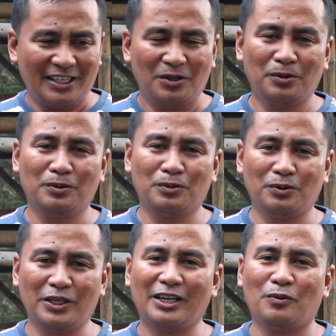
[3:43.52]
who
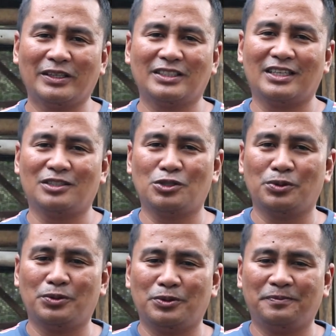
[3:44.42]
really wanted
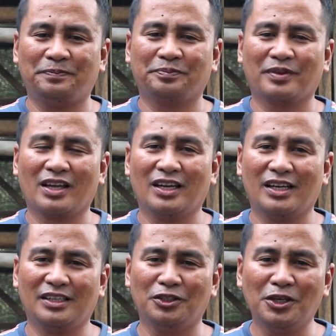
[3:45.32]
to
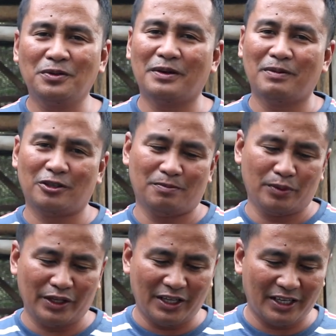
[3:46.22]
know about
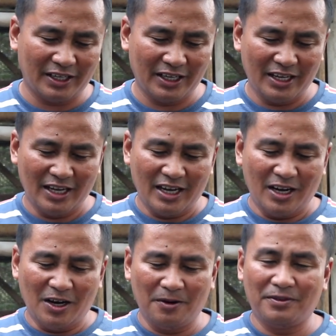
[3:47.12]
breeding
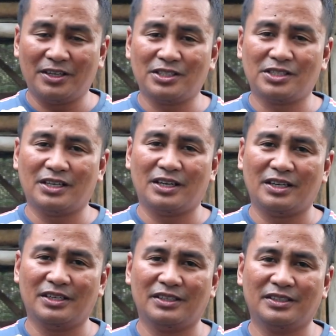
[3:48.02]
of these uh,
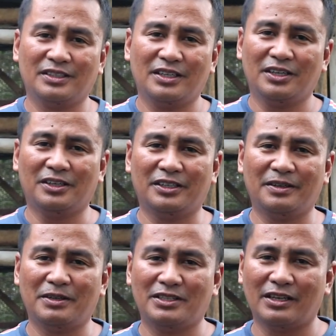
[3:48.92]

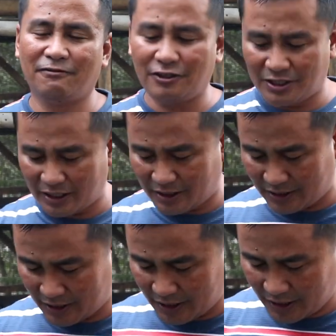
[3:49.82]
ornamental fishes.